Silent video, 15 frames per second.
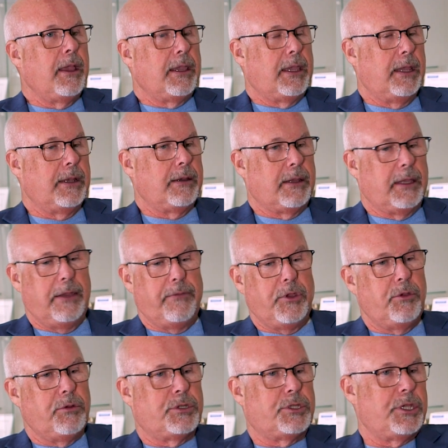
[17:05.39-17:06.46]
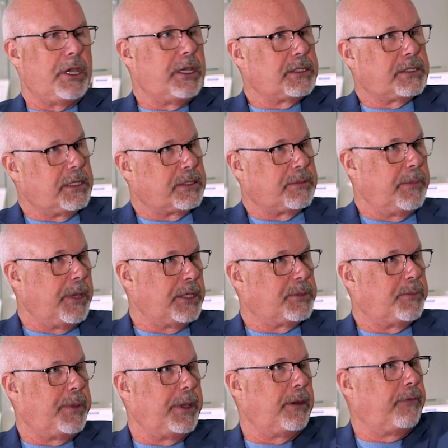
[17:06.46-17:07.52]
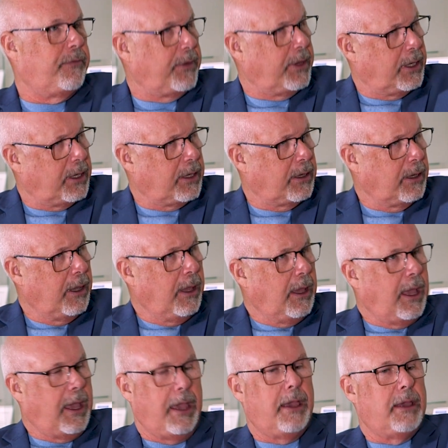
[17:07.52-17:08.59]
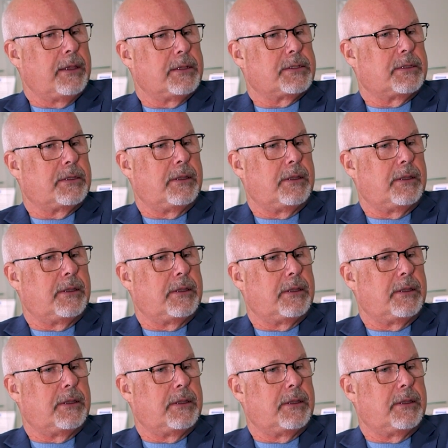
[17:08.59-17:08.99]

can give you just as much benefit as